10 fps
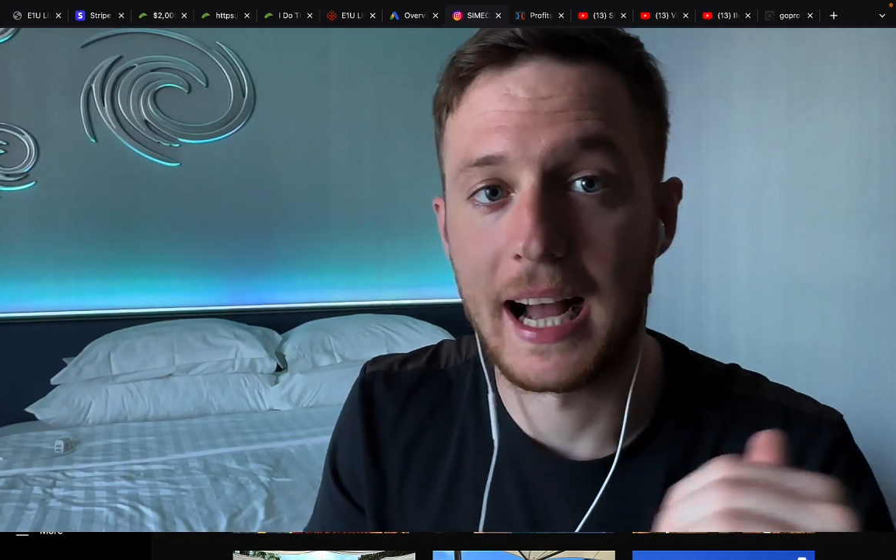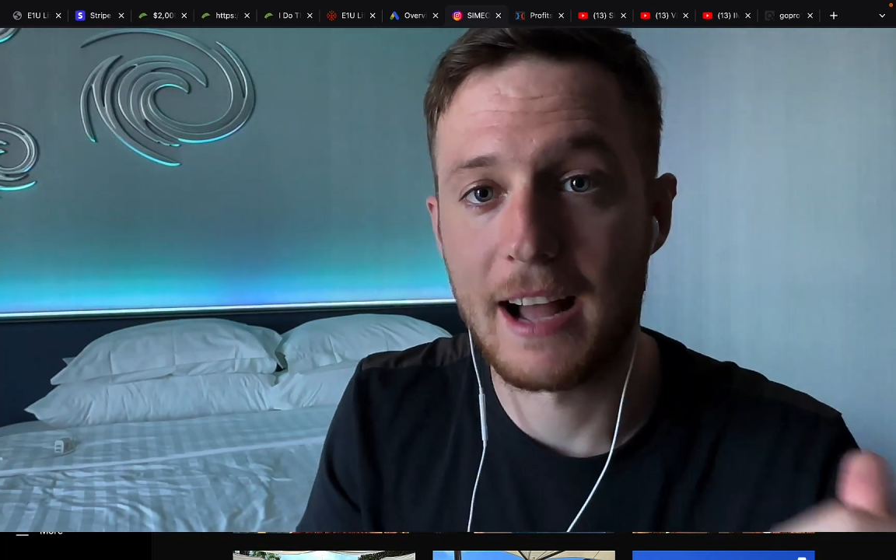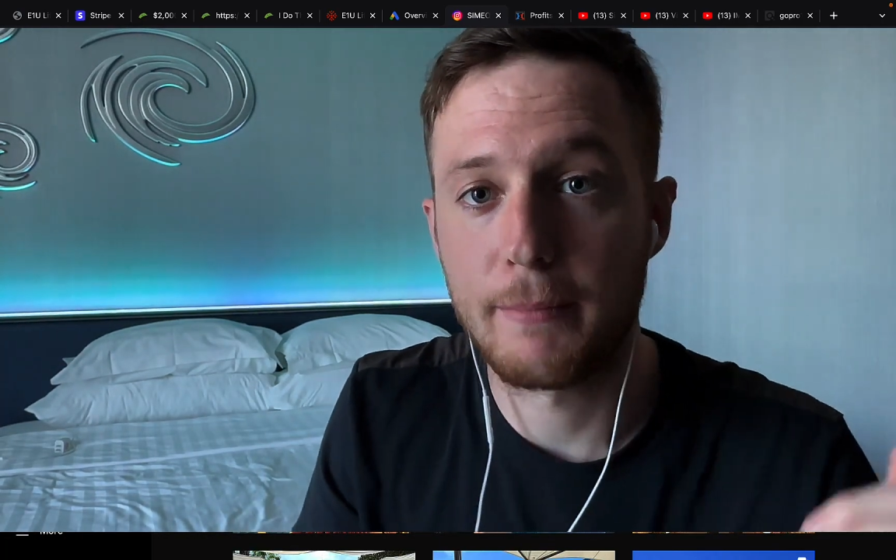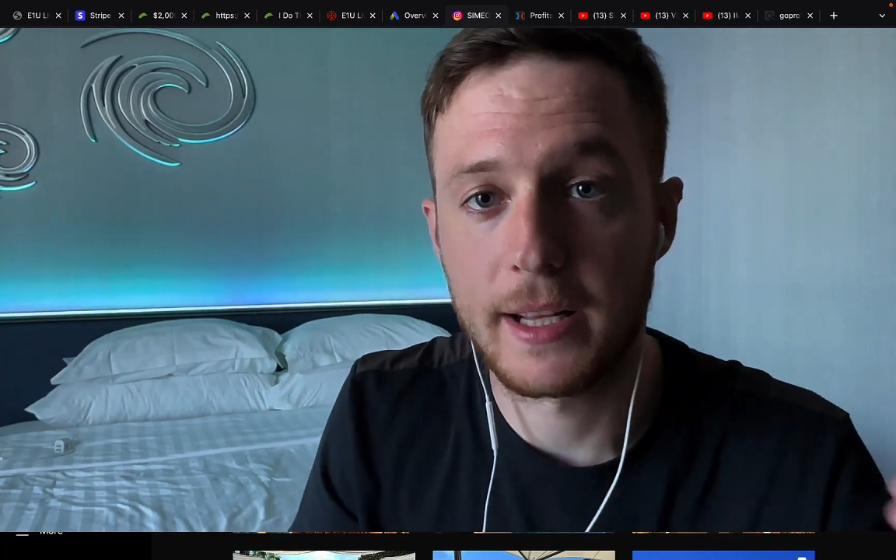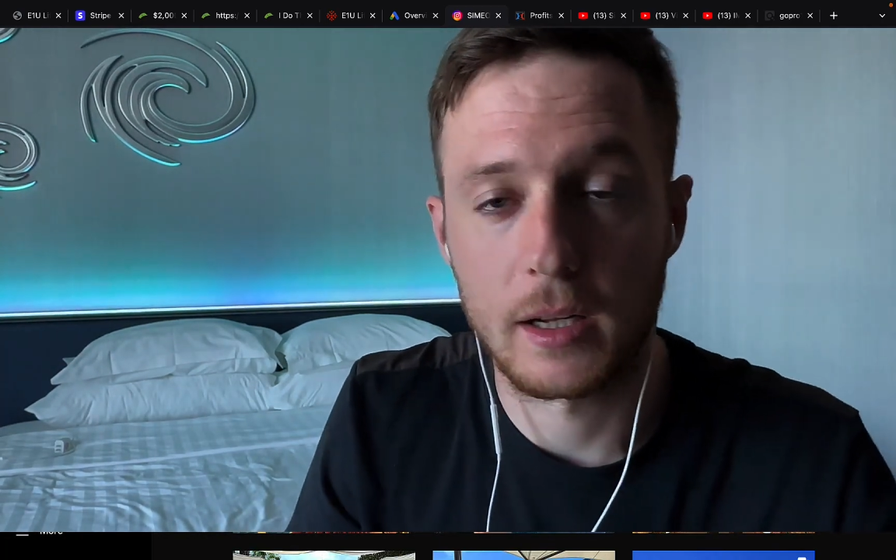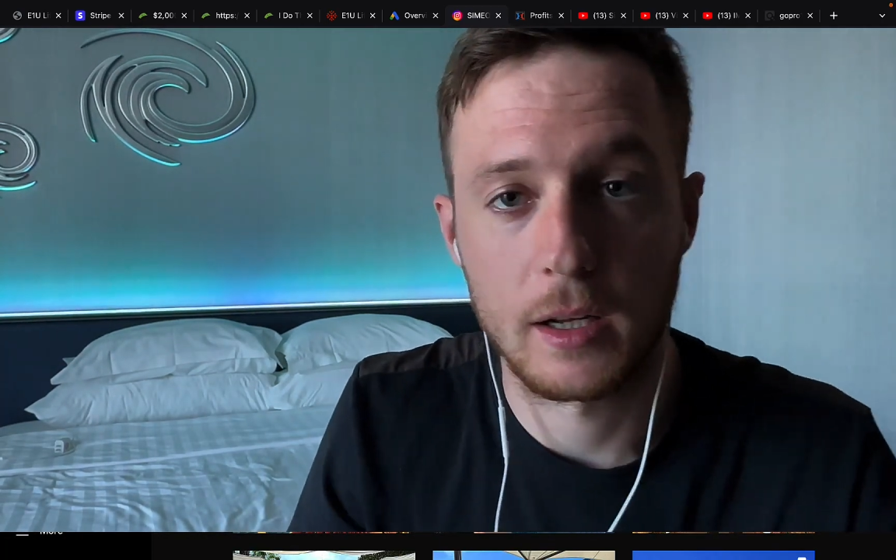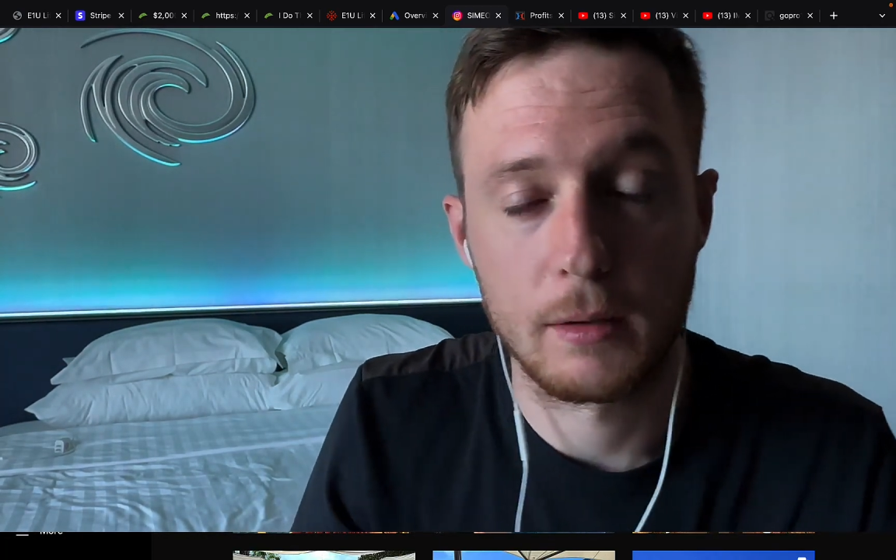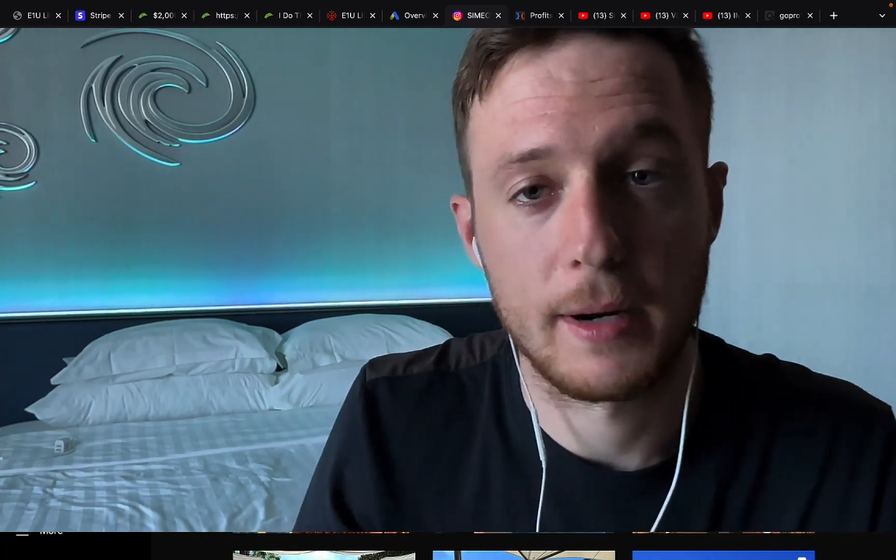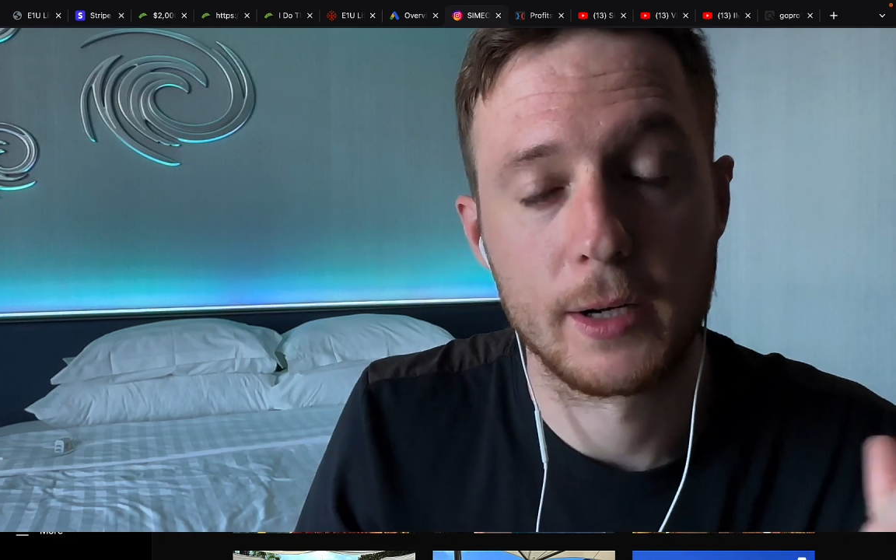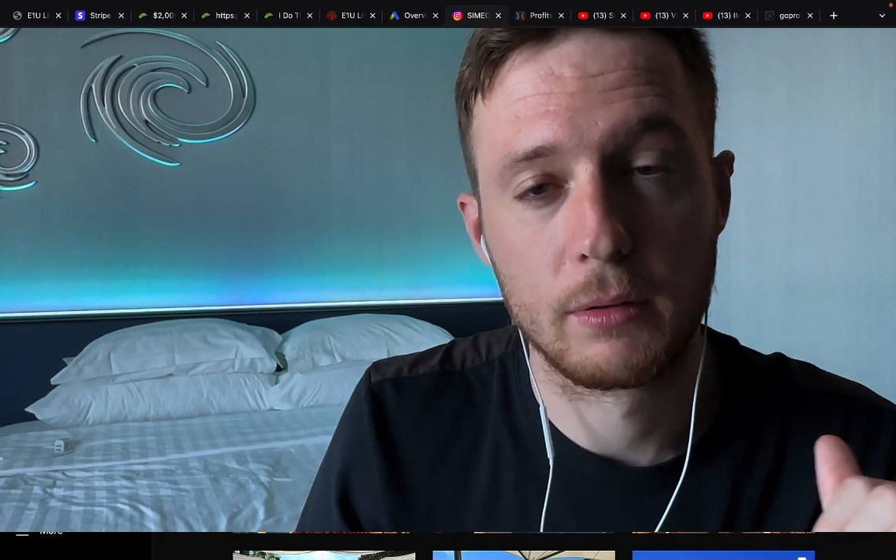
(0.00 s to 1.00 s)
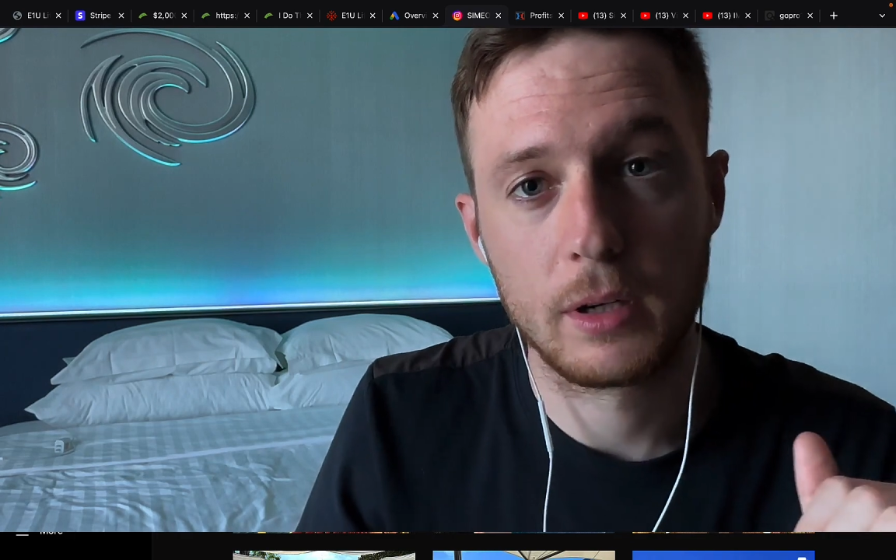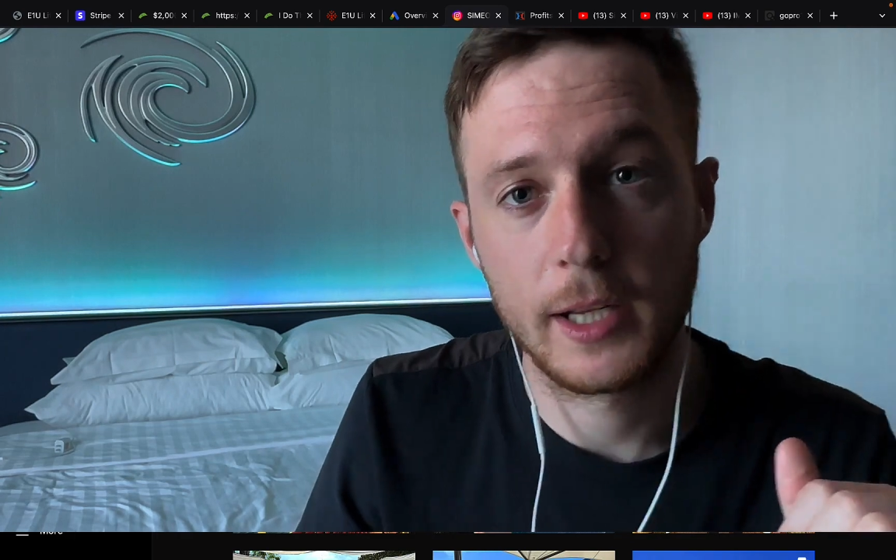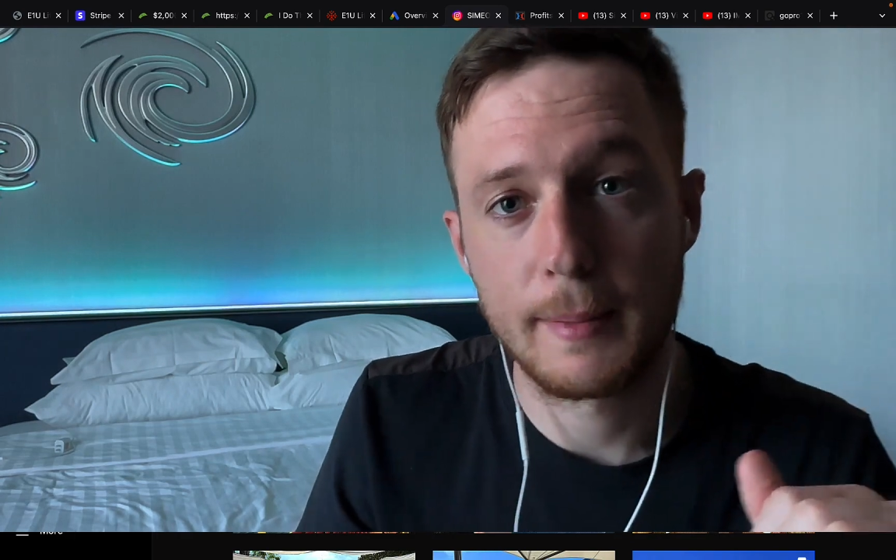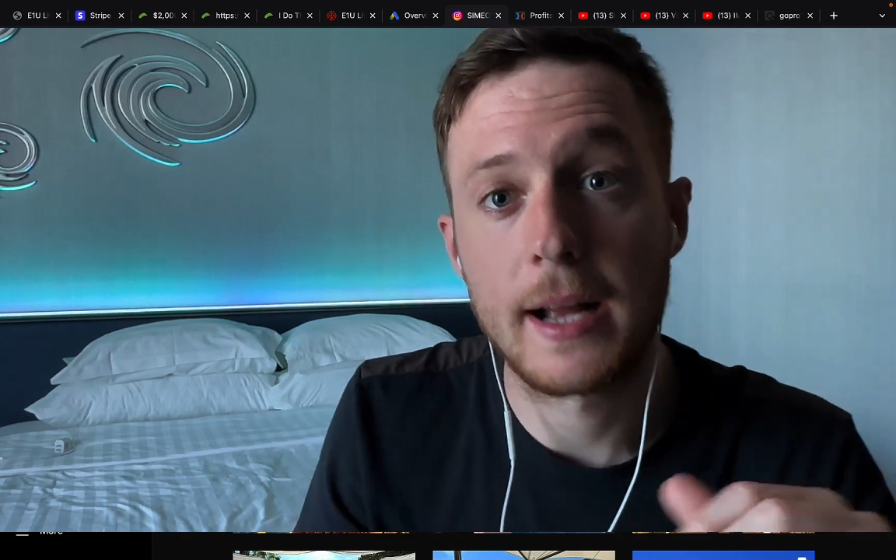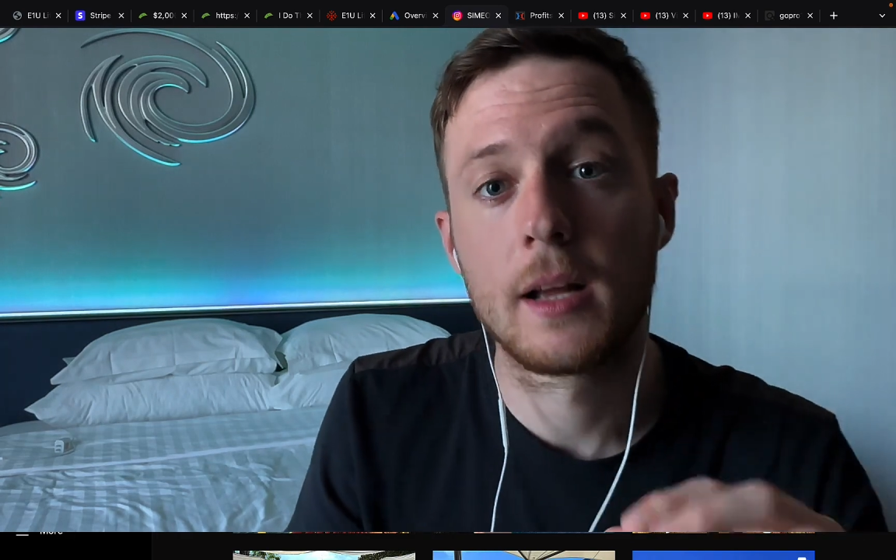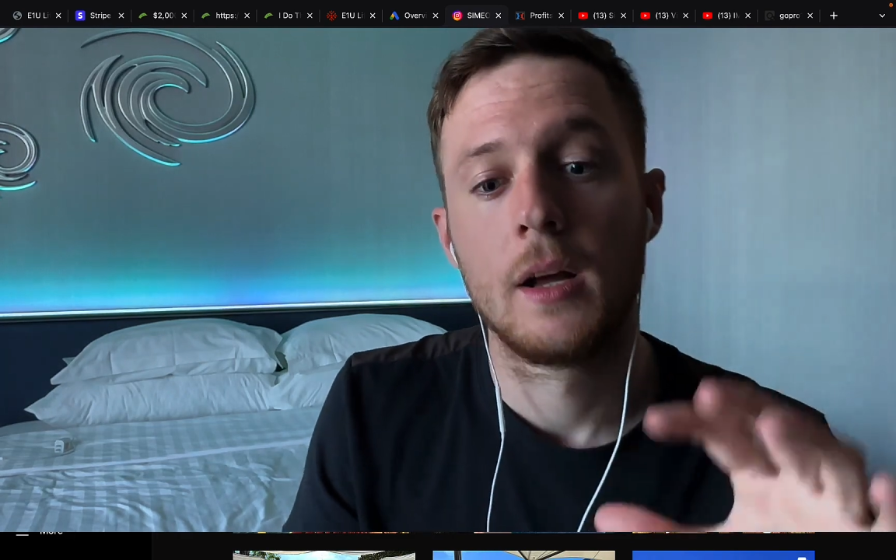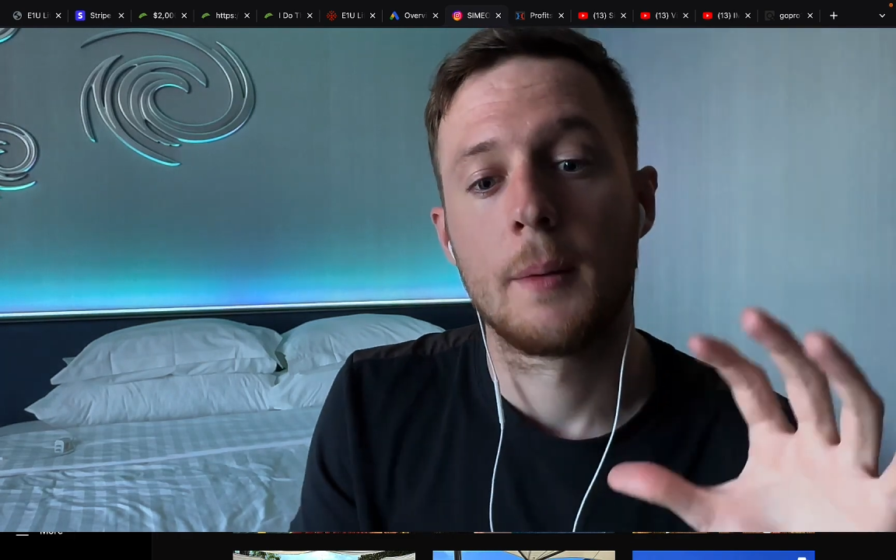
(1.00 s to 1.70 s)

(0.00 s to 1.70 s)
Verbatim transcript: I made a lot of money on ClickBank,